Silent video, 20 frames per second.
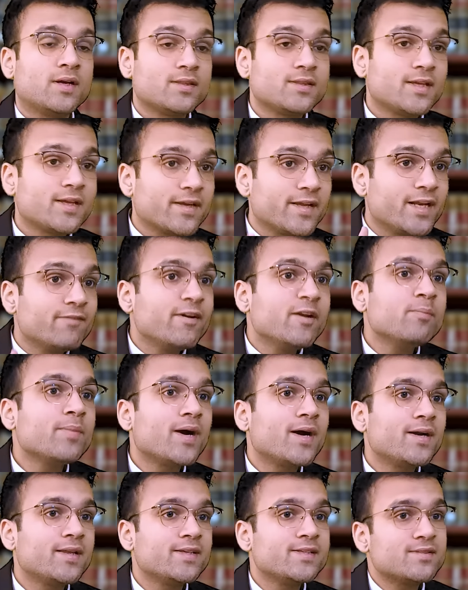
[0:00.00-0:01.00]
The relevant
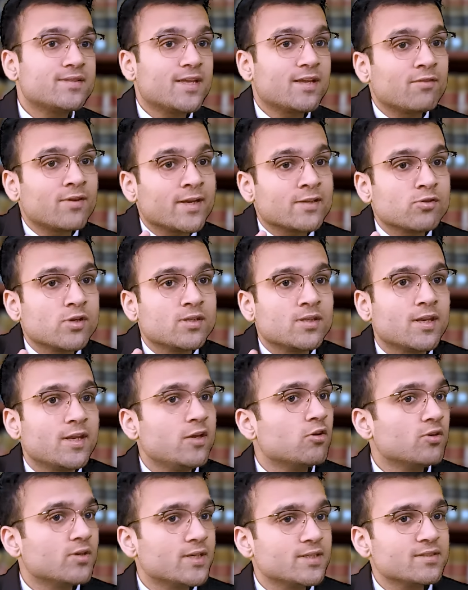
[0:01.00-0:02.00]
part is there were actually
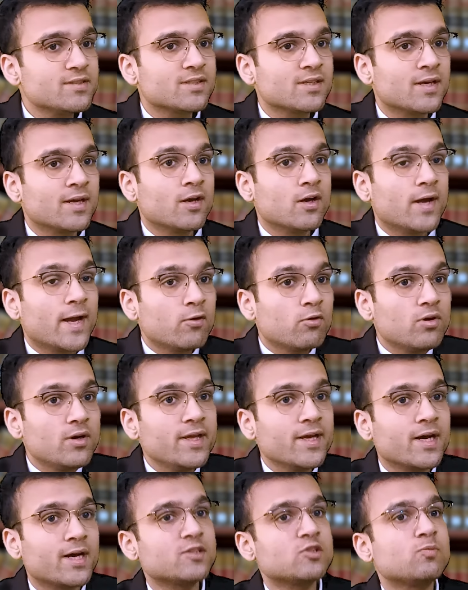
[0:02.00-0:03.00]
three owners and
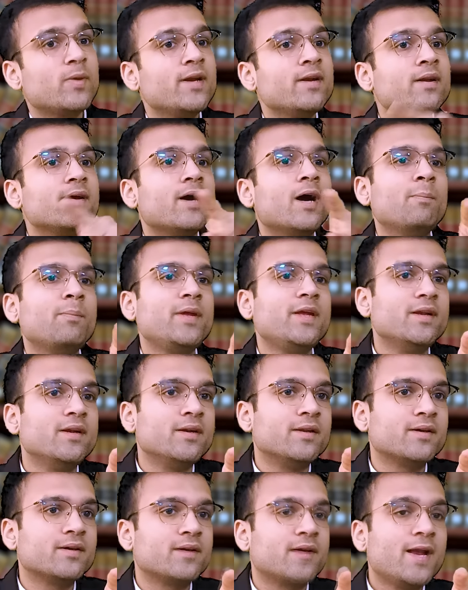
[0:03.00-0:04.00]
only husband
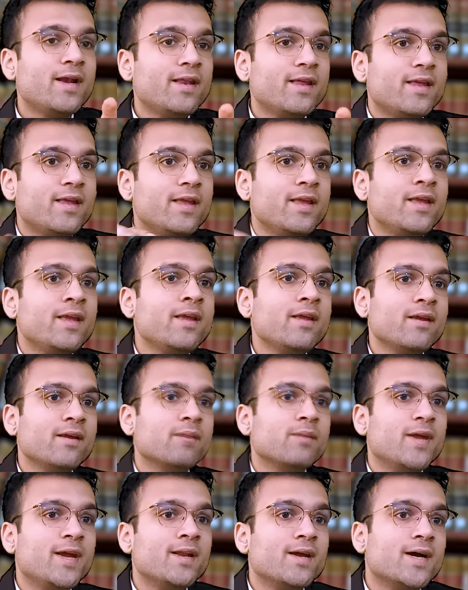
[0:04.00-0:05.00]
appealed, and he
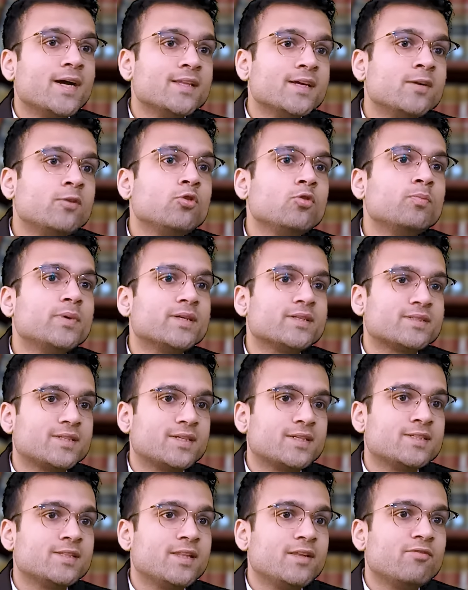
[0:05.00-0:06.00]
made other two
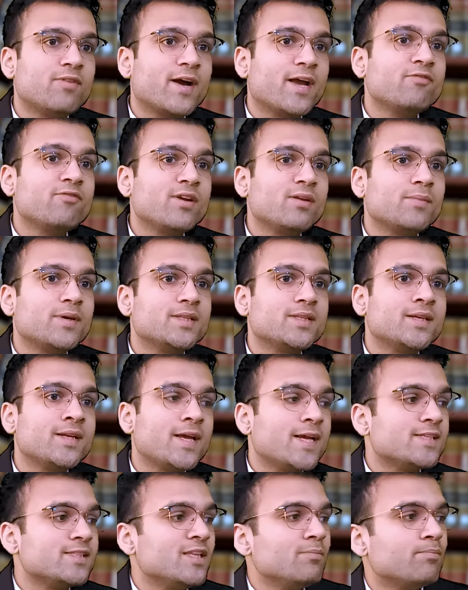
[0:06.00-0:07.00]
persons, the wife and mother,
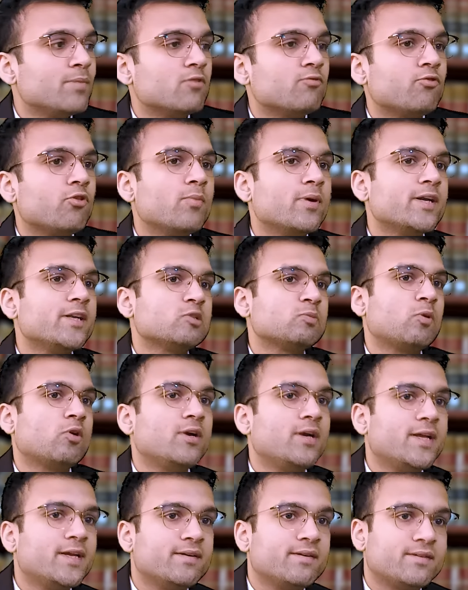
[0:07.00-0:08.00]
as the performer
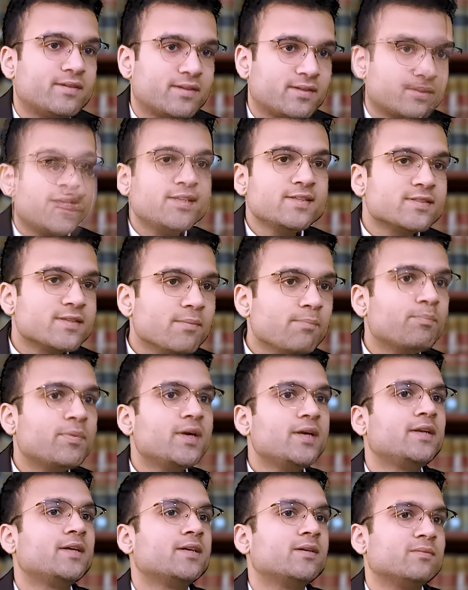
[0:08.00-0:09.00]
respondent. In
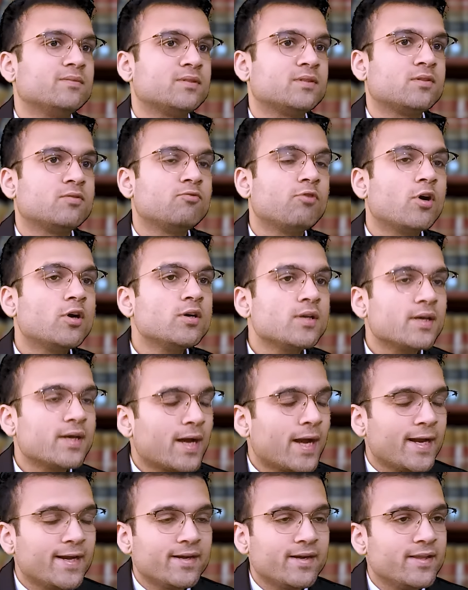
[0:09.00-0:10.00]
simple terms, what
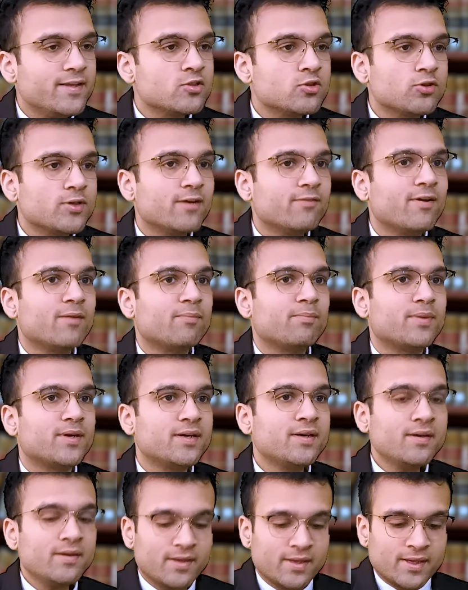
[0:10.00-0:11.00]
ideally should have
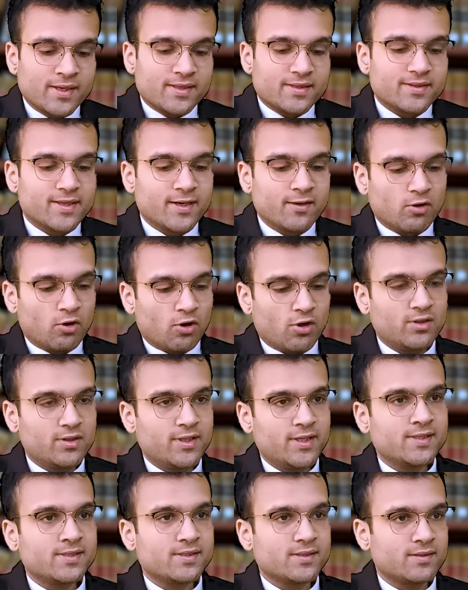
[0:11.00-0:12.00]
happened, that all
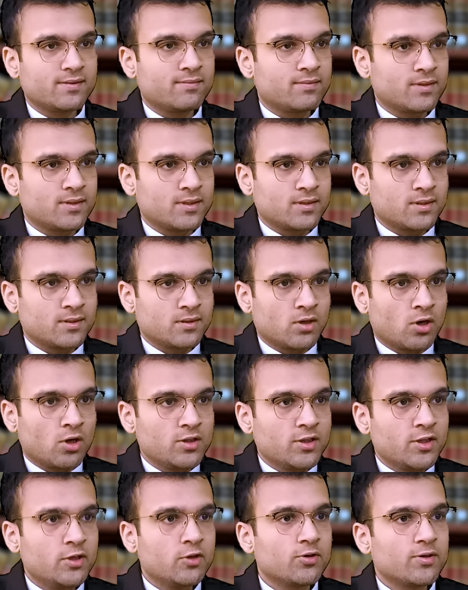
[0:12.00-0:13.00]

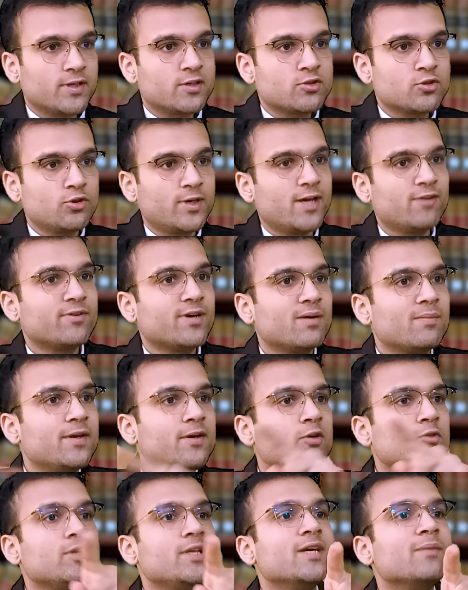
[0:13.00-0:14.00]
the owners should have come
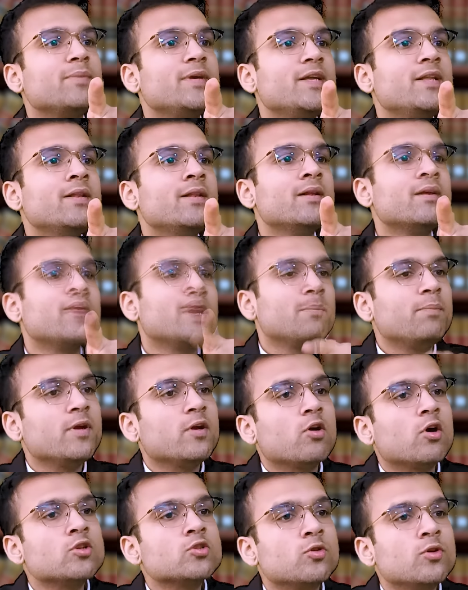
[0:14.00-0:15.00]
into the appeal, but
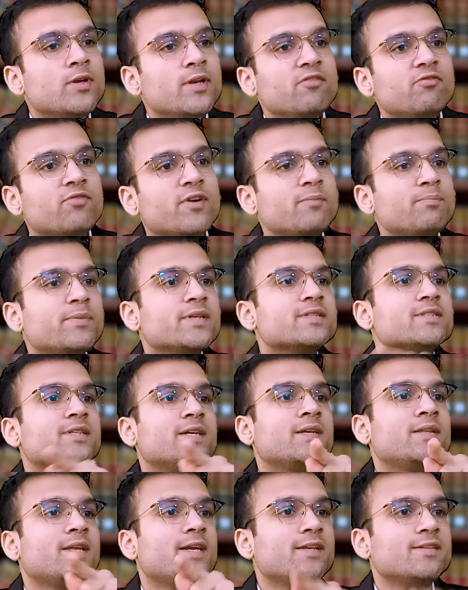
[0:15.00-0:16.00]
because only one
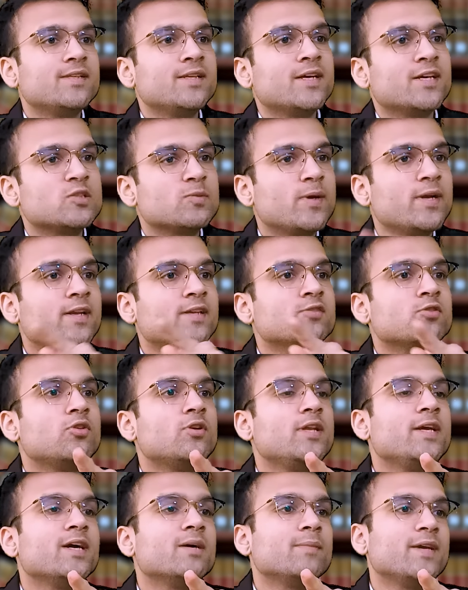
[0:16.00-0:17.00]
person, that is the husband, is
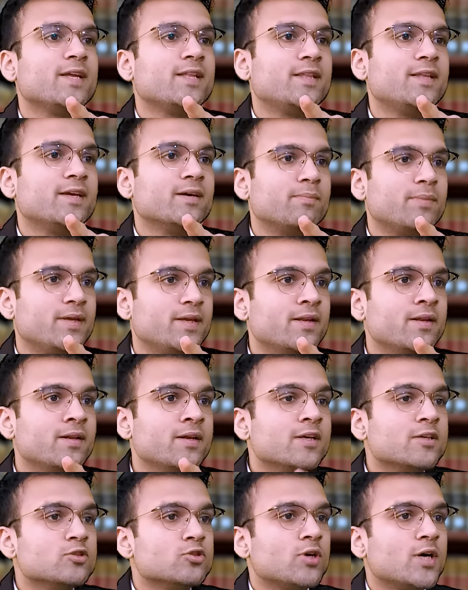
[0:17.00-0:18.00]
only coming in the appeal,
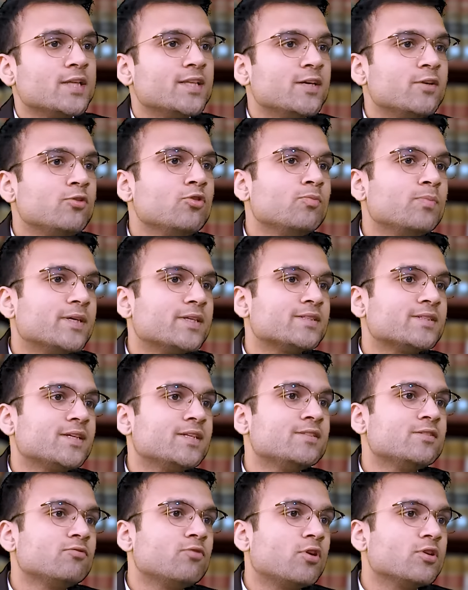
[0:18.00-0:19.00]
so other two
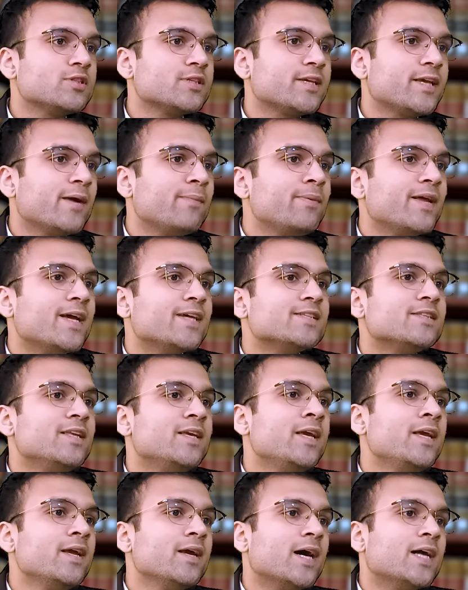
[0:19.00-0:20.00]
persons was kept as
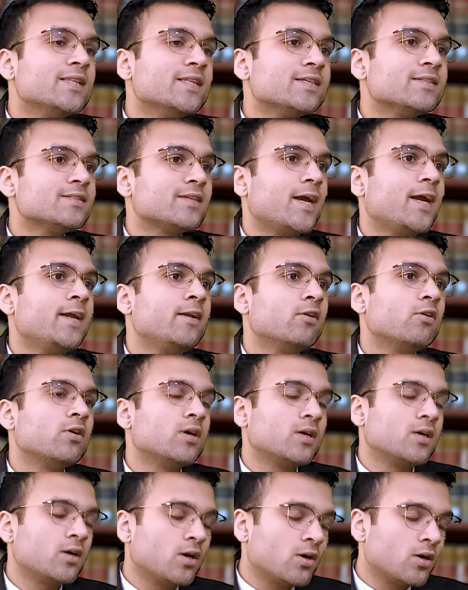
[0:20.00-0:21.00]
the other side
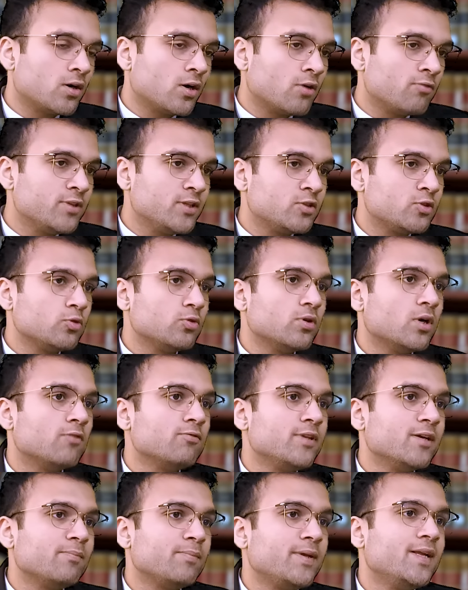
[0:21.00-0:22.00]
of
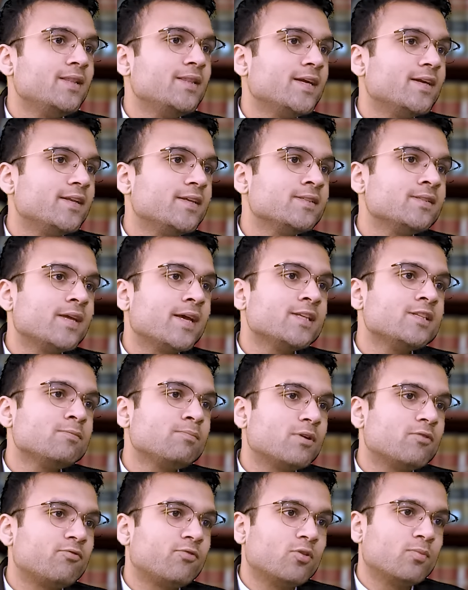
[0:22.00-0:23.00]
the appeal, that is as
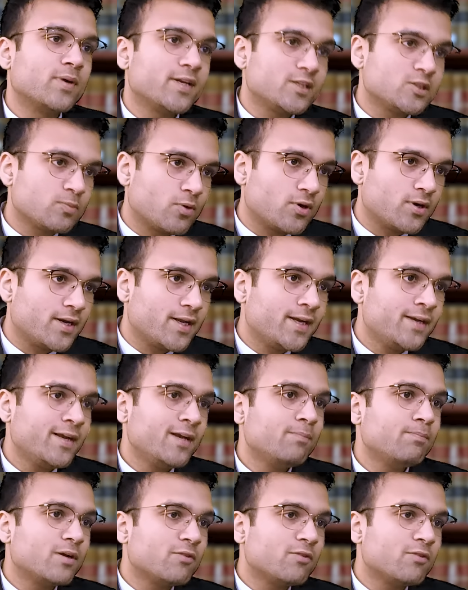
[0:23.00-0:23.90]
performer respondent, and